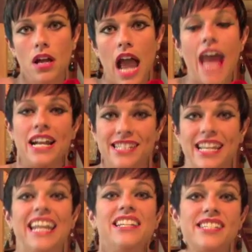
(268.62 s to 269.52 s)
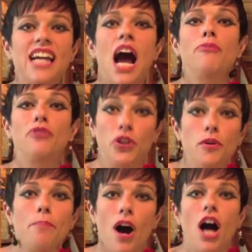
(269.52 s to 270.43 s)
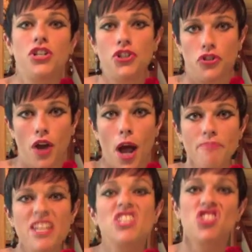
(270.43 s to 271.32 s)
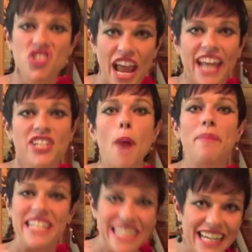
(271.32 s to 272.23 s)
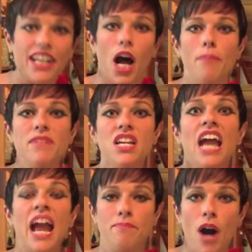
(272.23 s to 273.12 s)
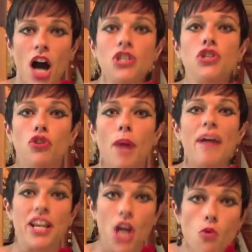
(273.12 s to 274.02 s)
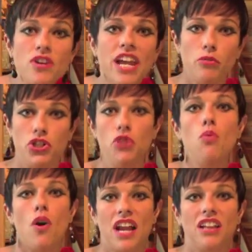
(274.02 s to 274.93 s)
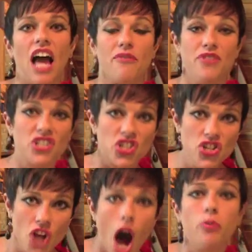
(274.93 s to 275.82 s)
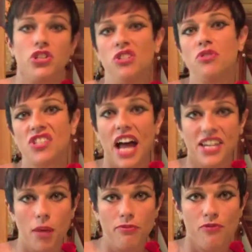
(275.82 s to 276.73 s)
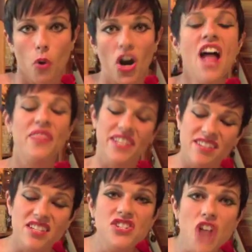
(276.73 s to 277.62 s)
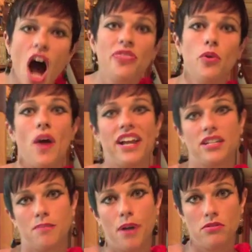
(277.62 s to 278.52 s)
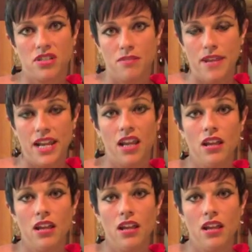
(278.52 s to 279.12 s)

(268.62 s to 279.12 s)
And I said, it is time for you to posture up. Stand up and get up. And posture up and go get what you want out of life. This is not what you signed up for. This is not the way it's supposed to be.